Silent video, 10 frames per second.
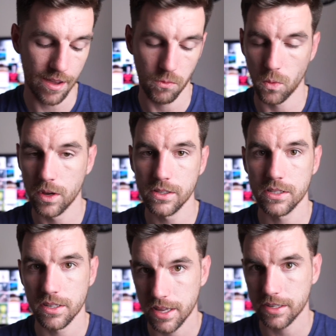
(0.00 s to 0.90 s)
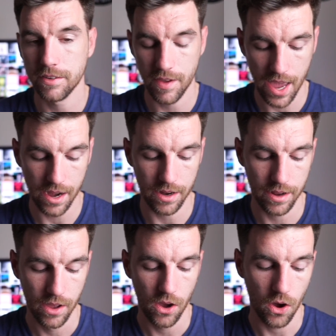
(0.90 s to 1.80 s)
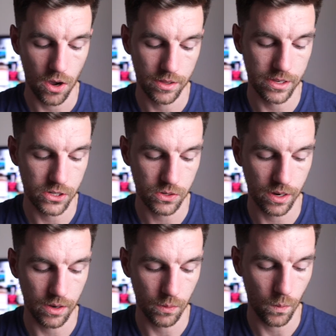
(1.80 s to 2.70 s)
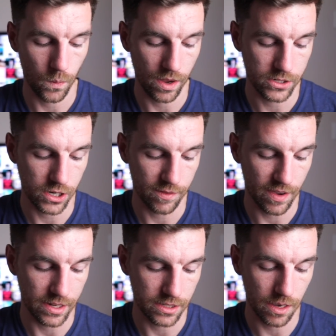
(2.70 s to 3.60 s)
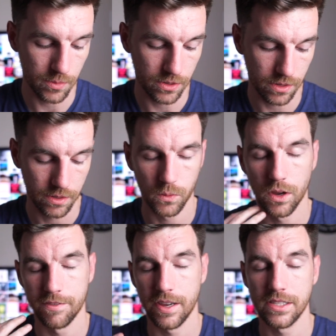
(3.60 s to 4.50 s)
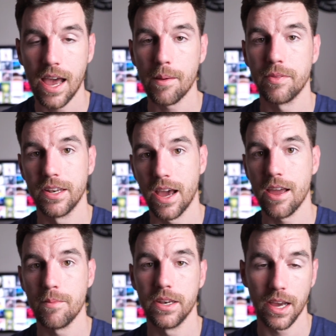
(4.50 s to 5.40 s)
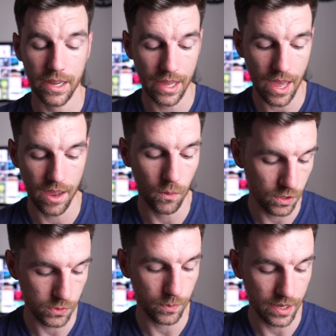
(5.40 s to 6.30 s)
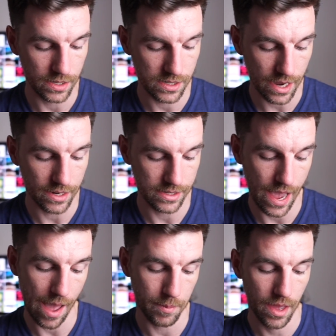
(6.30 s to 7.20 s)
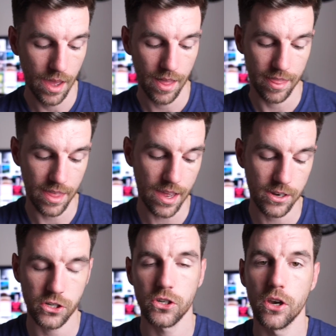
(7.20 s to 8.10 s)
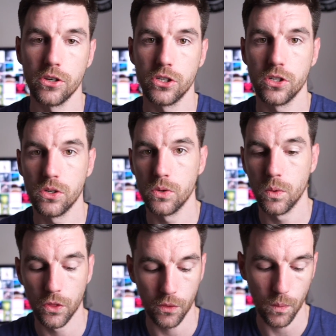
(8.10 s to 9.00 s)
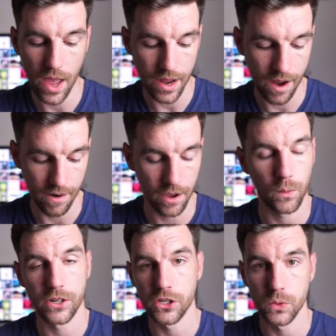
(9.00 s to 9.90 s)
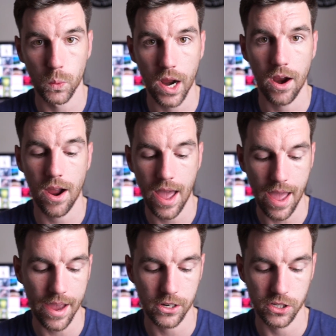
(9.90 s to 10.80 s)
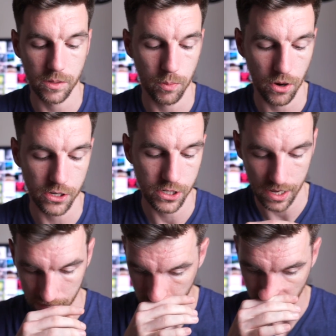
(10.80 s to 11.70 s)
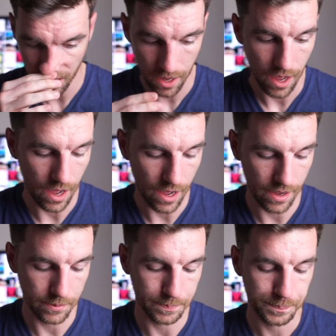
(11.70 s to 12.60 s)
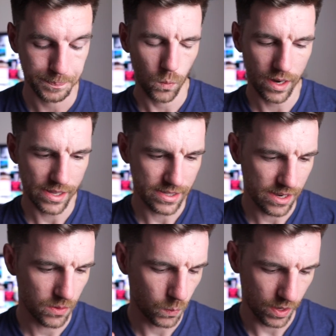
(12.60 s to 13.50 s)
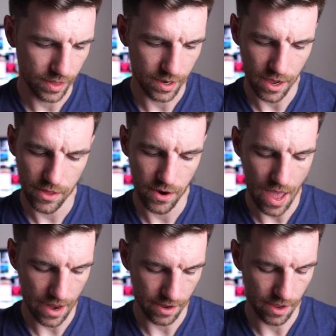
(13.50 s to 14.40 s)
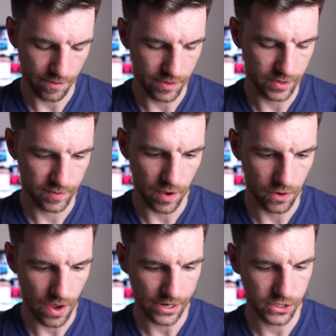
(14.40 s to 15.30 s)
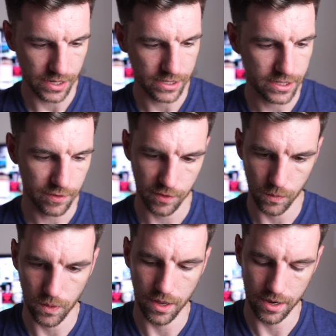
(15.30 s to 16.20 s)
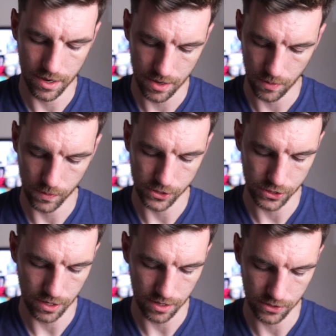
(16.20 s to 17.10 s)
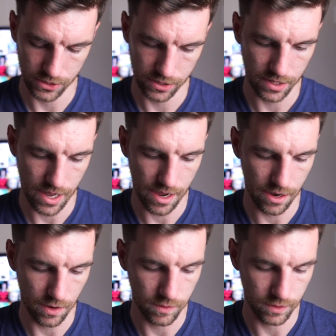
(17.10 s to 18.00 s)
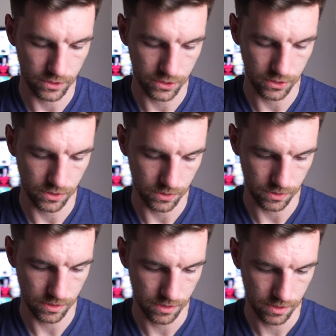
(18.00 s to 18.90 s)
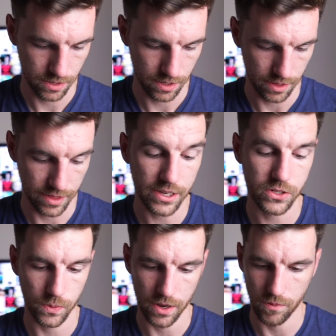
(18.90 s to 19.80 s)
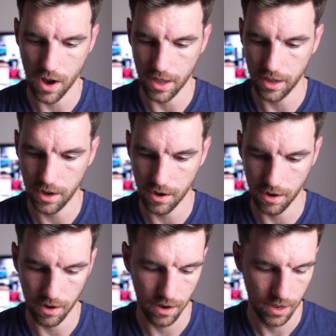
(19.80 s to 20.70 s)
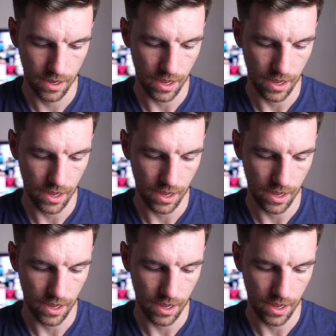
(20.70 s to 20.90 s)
I have one selective edit on this screen, which if I double, well, if I tap the diamond again, which would be a second tap, then it shows you the red area, which is where I actually brushed in. Um, what I did with another edit of this photo, actually a different one, which I'll slide over to this one right here,